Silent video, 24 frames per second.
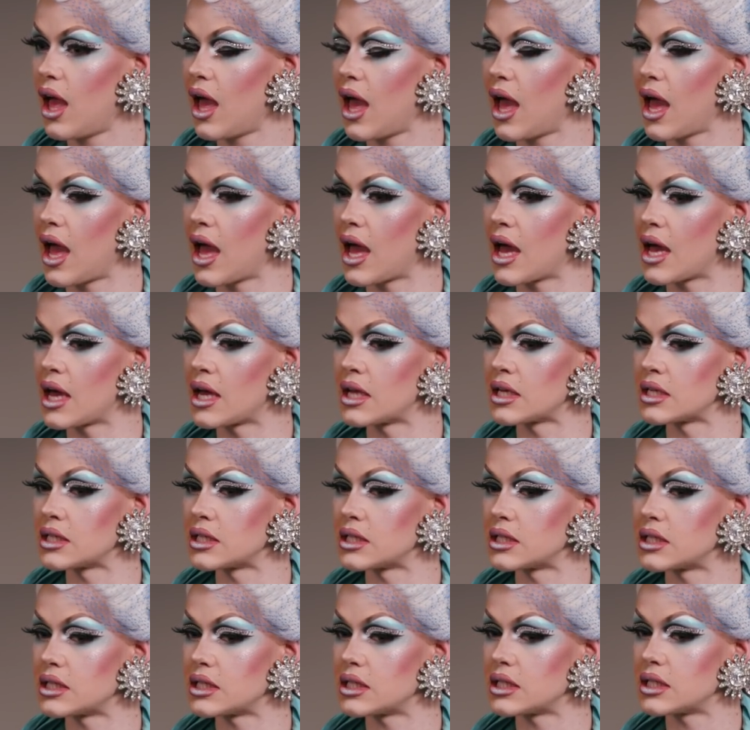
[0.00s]

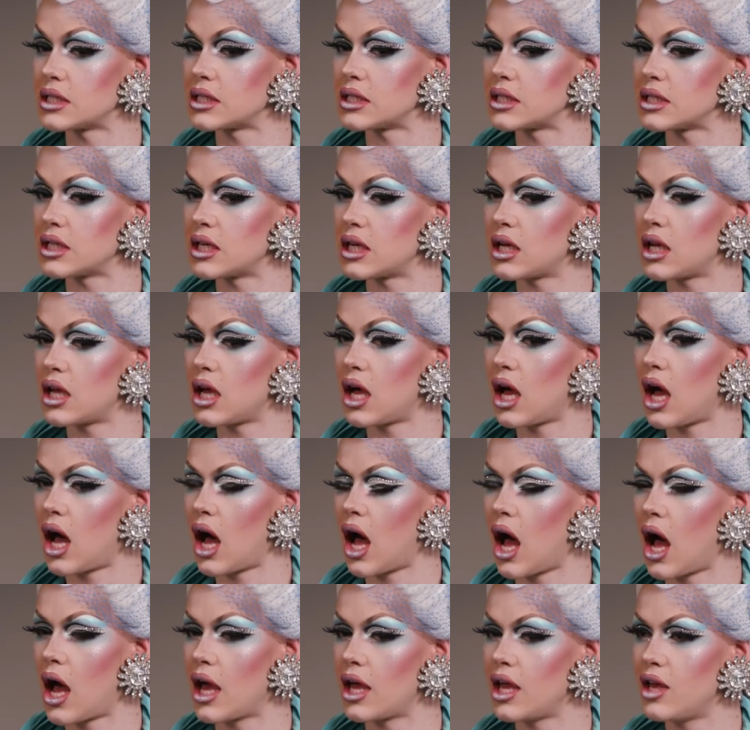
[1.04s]
and
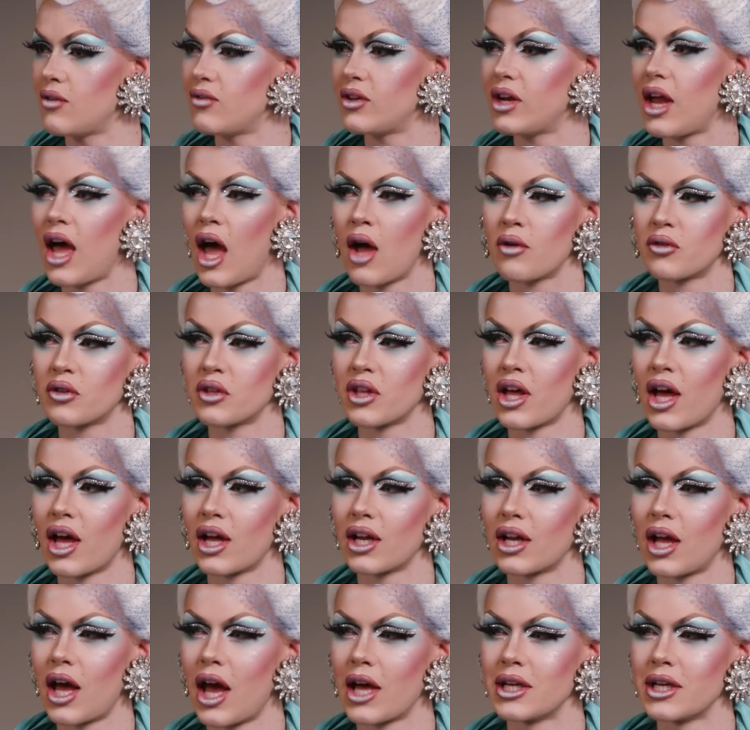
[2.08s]
even after that,